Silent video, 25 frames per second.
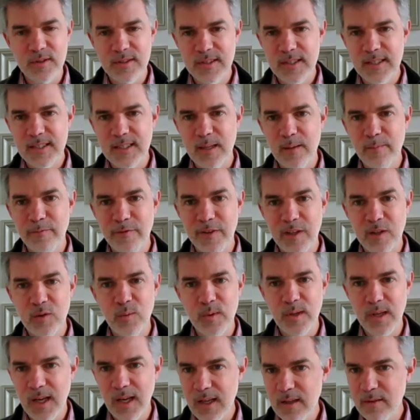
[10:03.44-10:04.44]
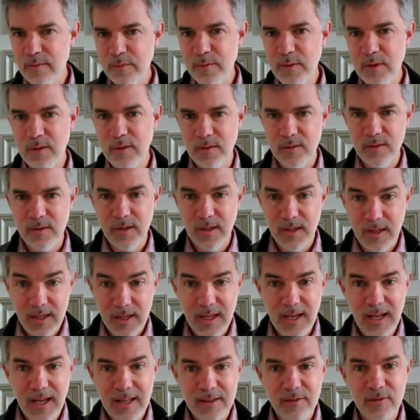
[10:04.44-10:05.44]
system that we have
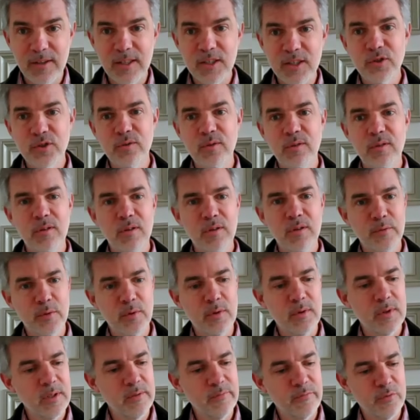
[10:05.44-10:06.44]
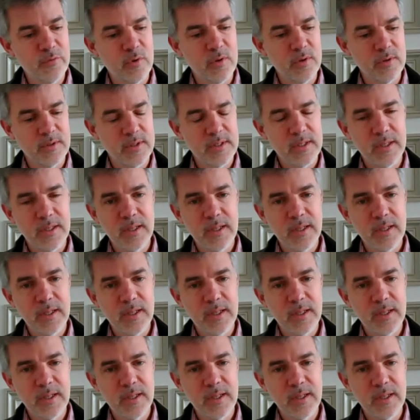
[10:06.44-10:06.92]
at the national level in France.